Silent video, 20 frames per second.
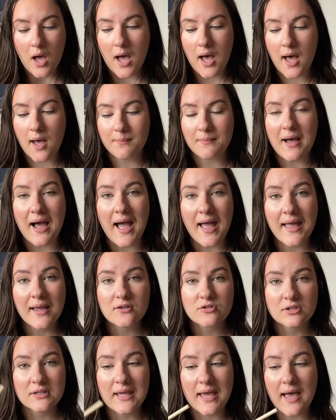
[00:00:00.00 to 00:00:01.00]
I
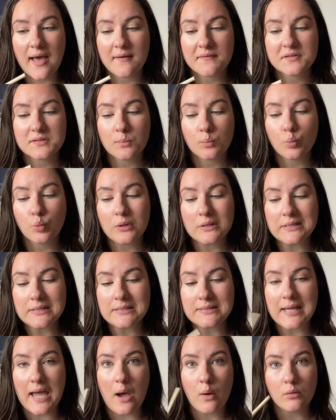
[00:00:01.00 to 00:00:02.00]
actually have some wooden
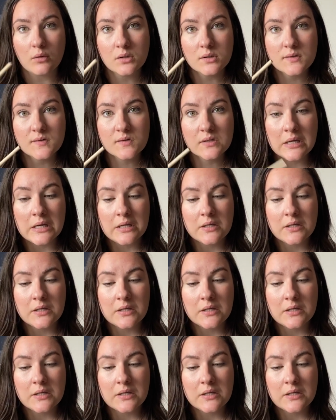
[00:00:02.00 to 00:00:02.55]
dowels,